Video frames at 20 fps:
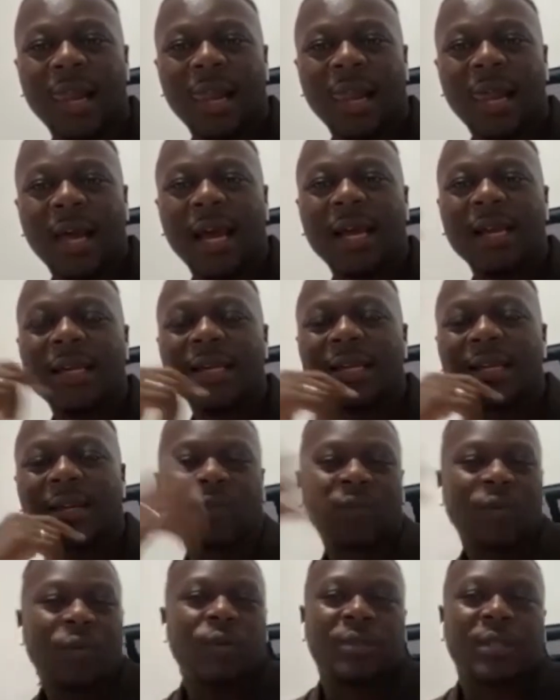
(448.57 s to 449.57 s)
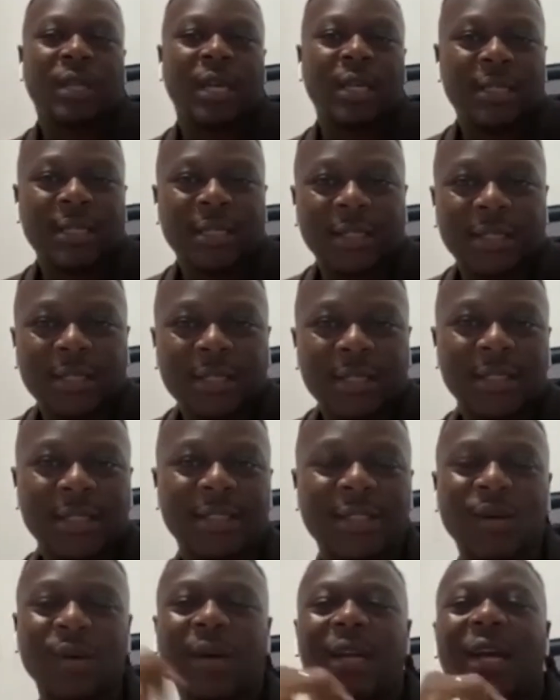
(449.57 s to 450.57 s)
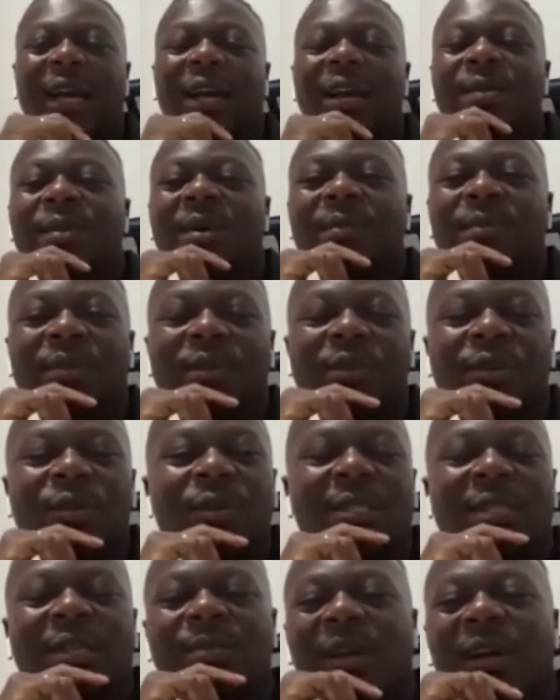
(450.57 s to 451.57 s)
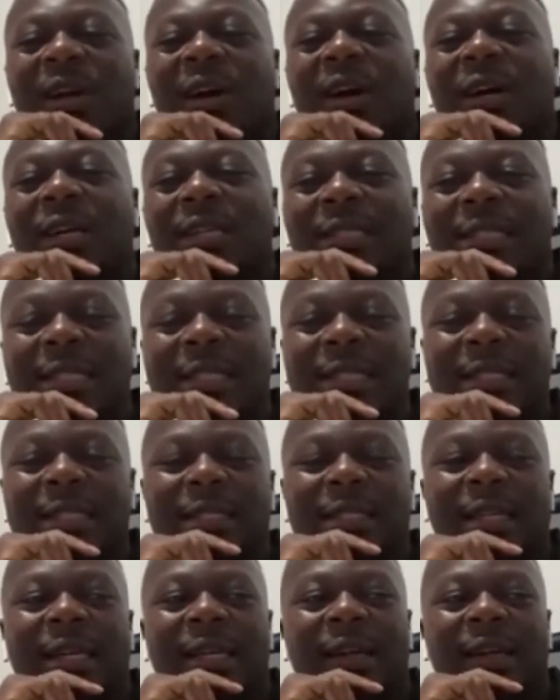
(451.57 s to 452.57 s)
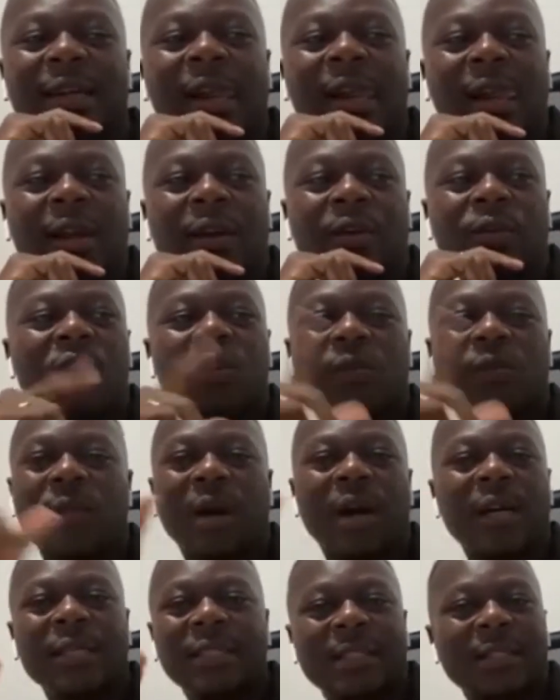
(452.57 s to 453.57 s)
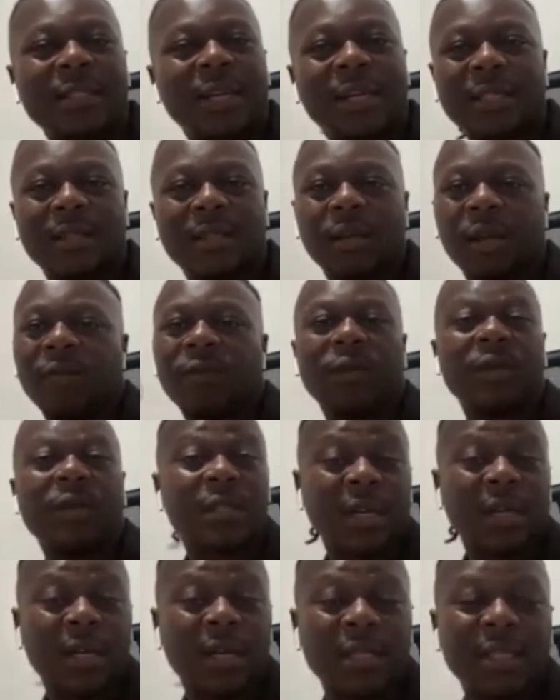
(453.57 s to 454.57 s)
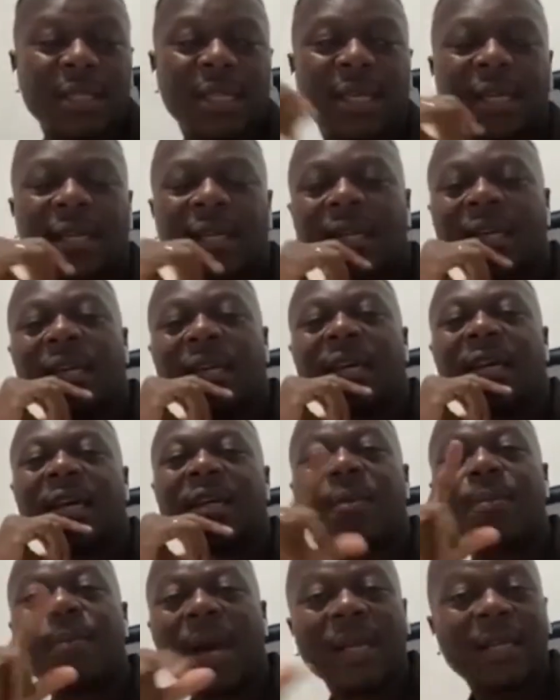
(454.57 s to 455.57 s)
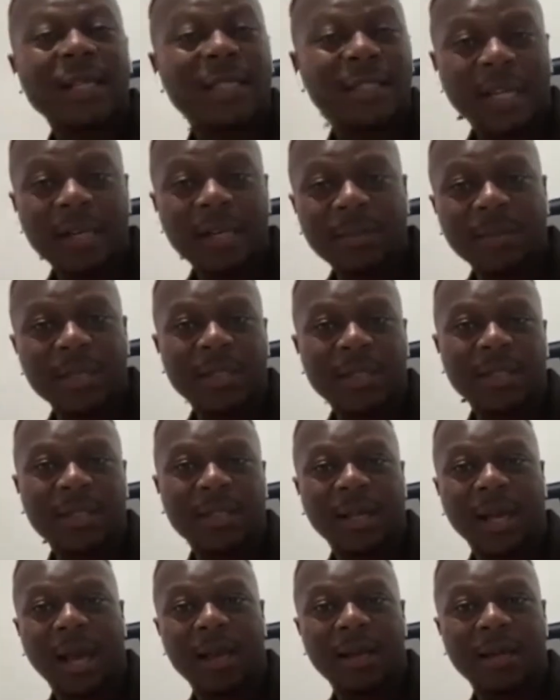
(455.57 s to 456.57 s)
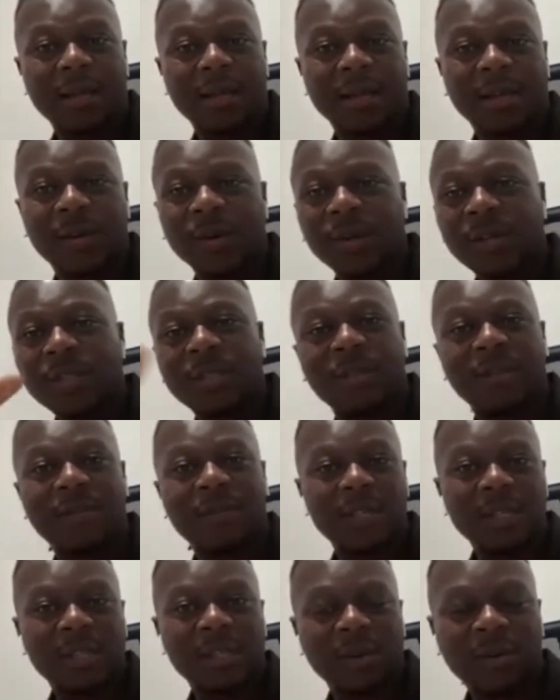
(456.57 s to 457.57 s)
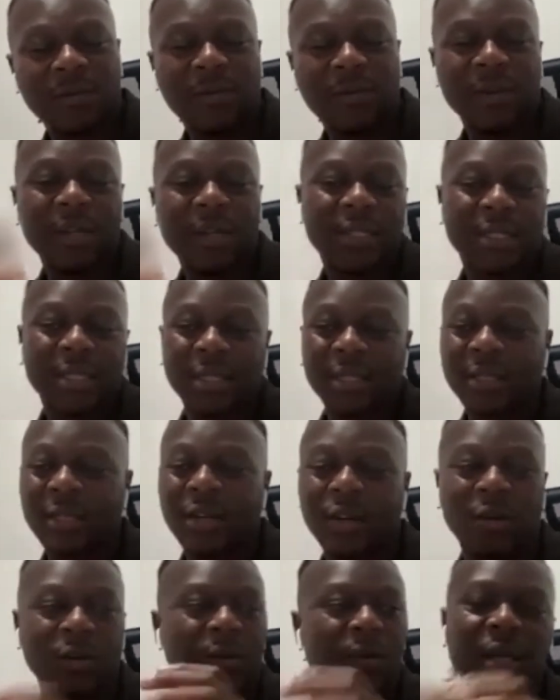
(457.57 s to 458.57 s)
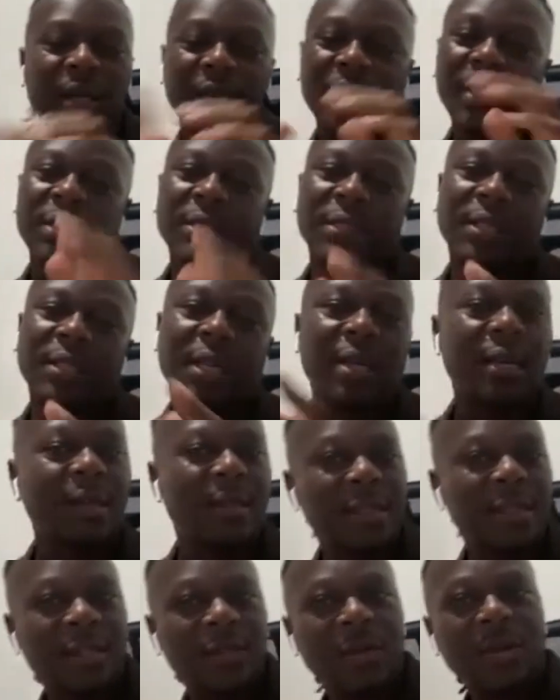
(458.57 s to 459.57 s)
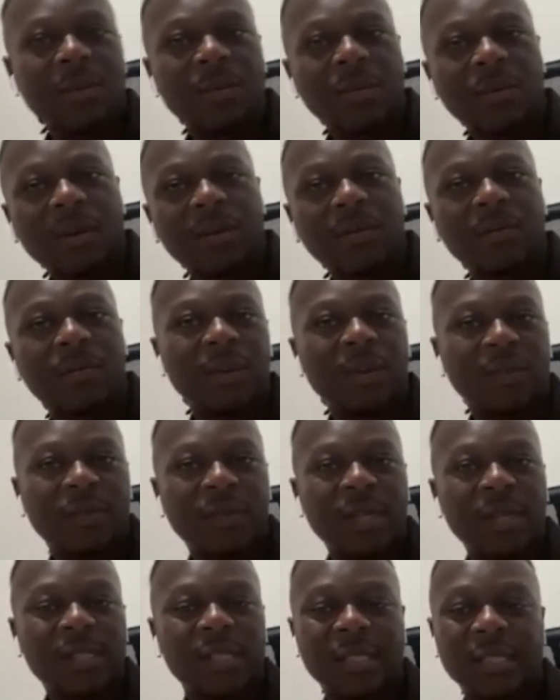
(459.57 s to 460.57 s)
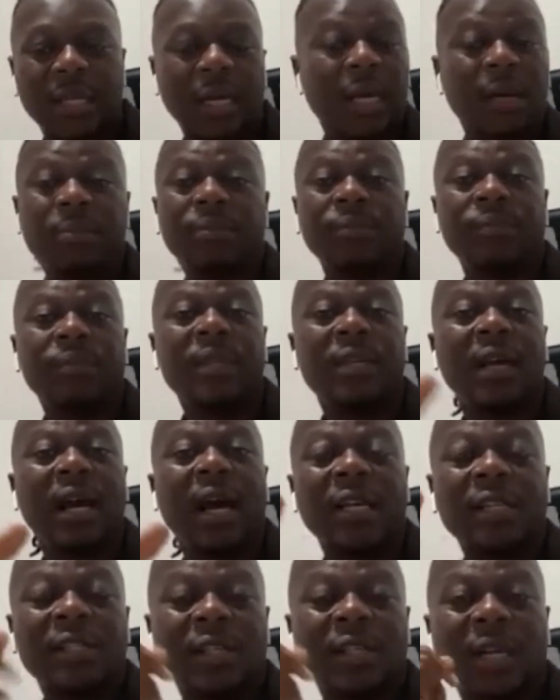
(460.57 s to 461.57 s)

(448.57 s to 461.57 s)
And of course I didn't. So I remember using my auntie's, one of my auntie's auntie, everyone's an auntie there, the bank statements, and going to the visa office and, saying, yeah, this is where I'm going for university, I think